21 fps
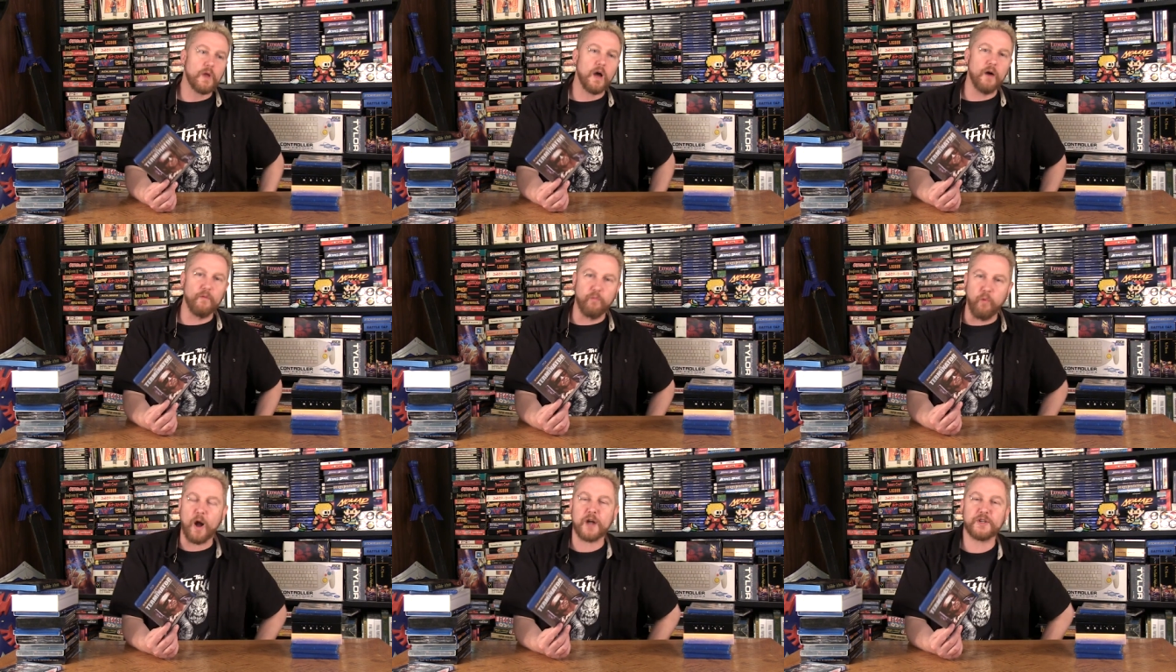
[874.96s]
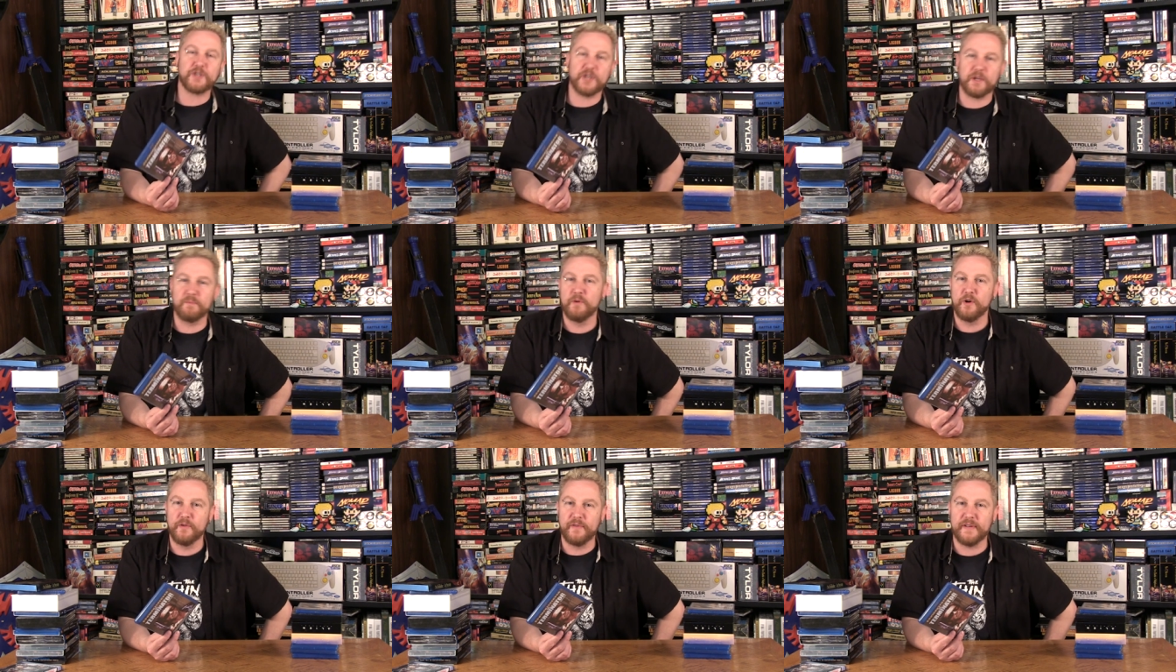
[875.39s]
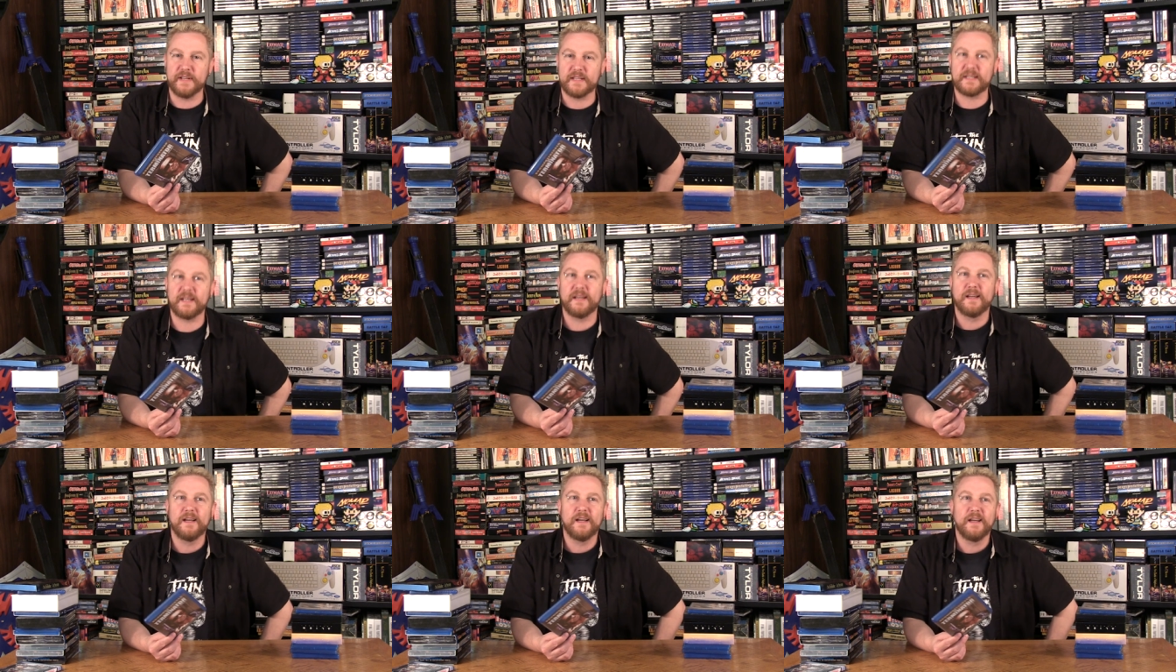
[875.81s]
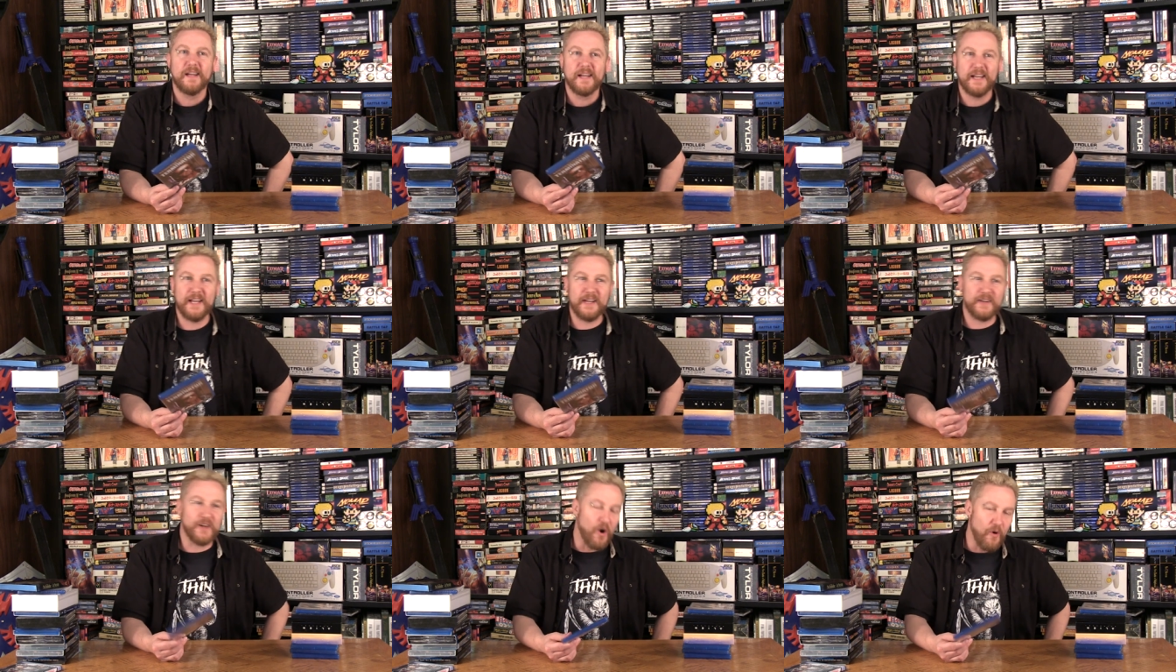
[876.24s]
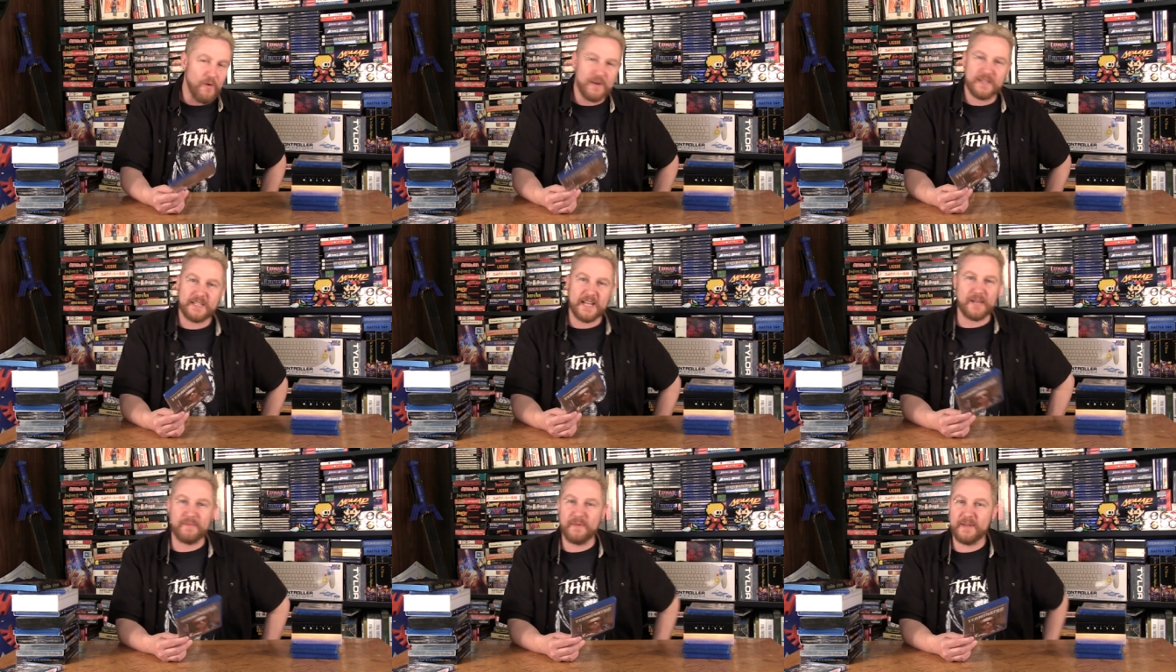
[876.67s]
of watching movies. He'd
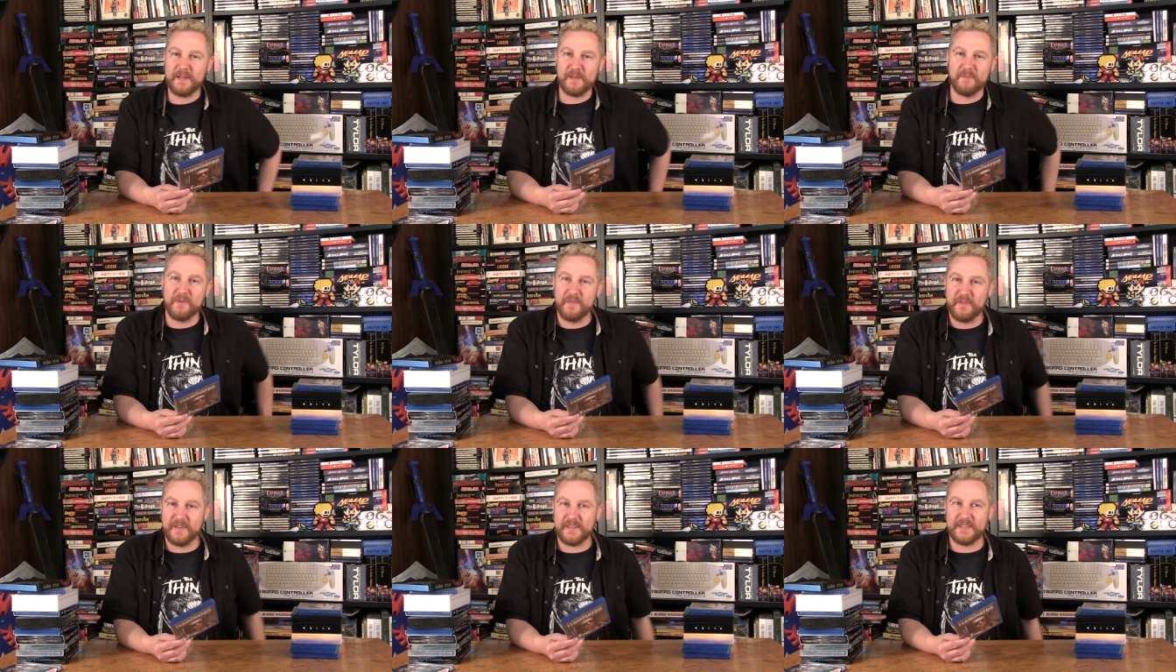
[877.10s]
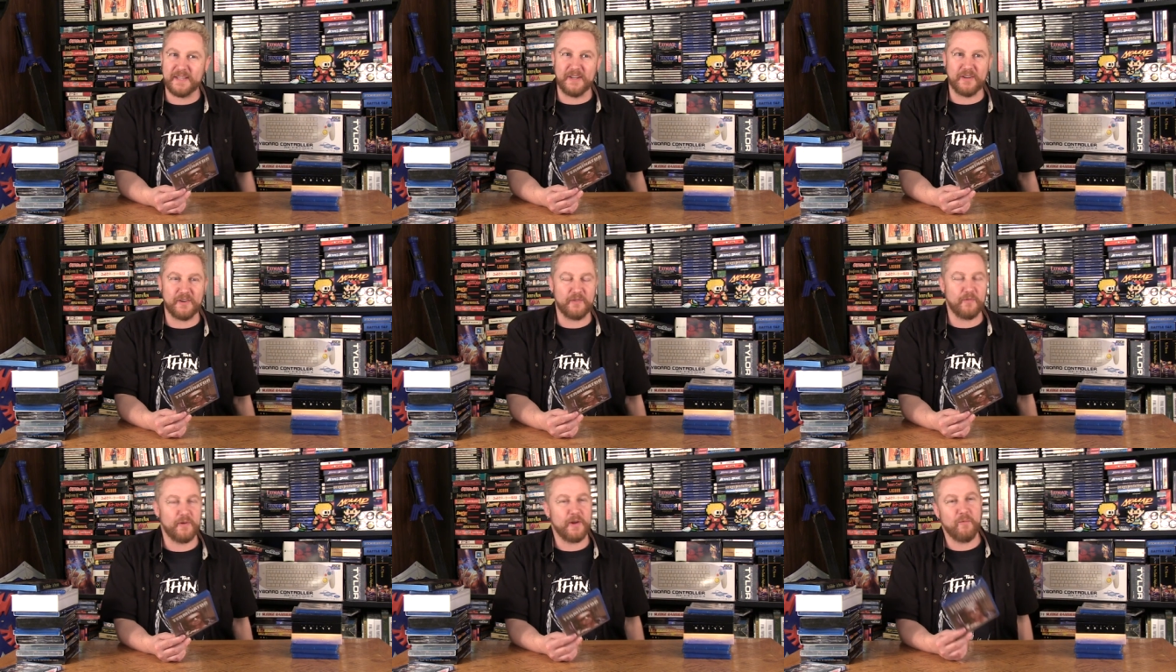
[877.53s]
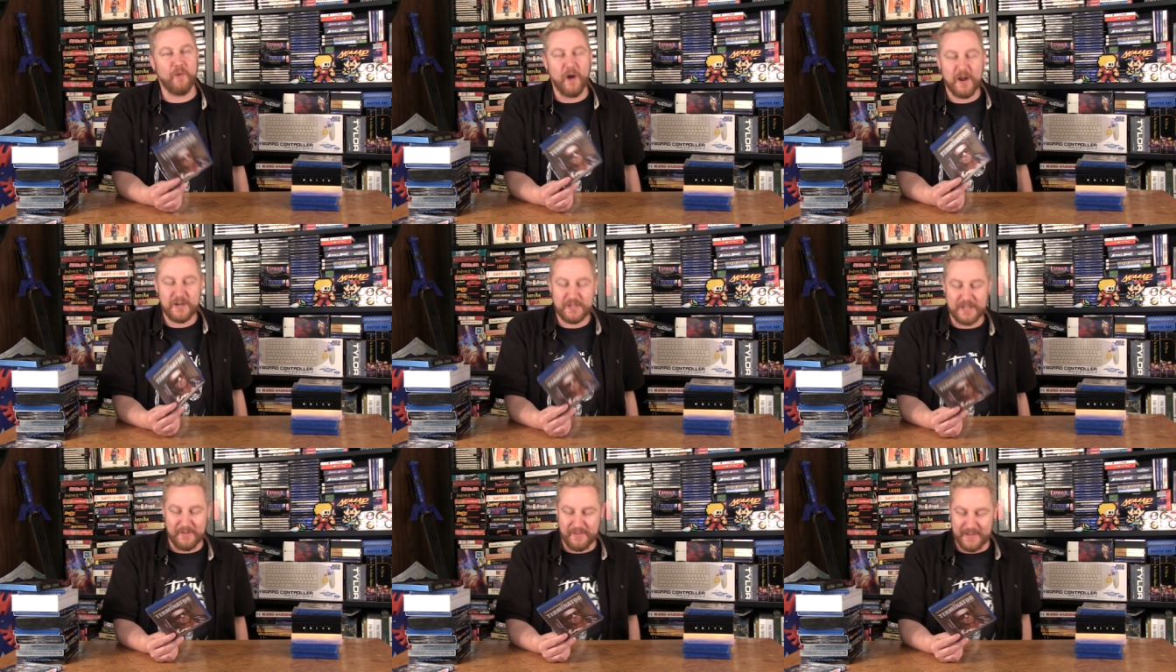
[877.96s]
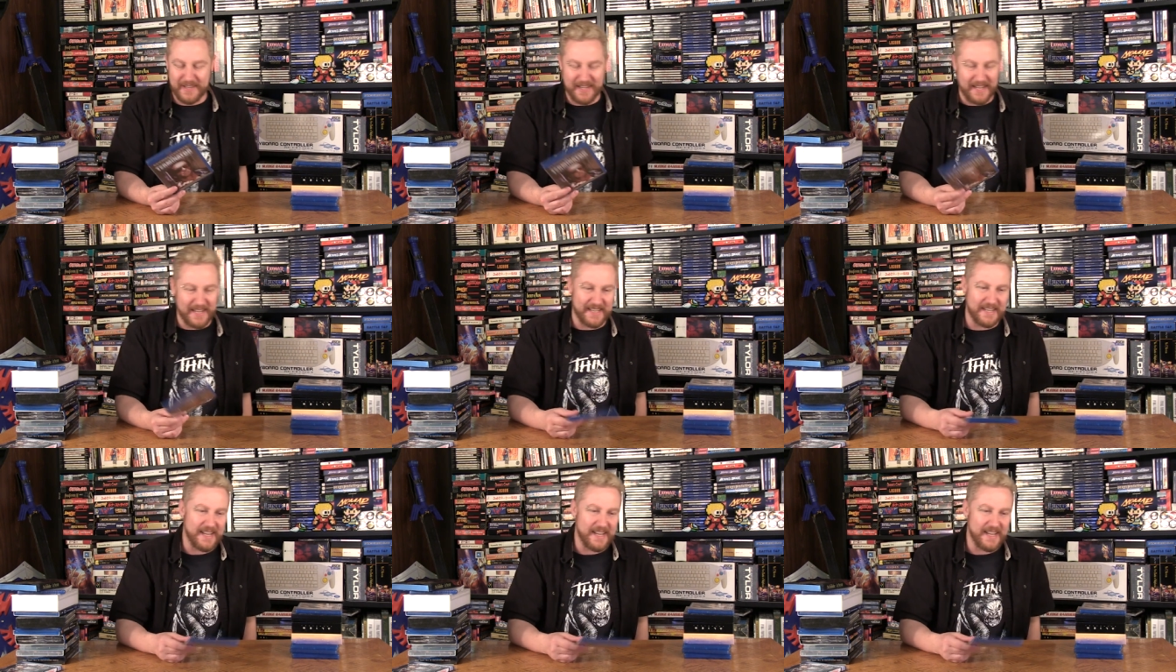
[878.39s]
always take me to the movie theater and we watched everything.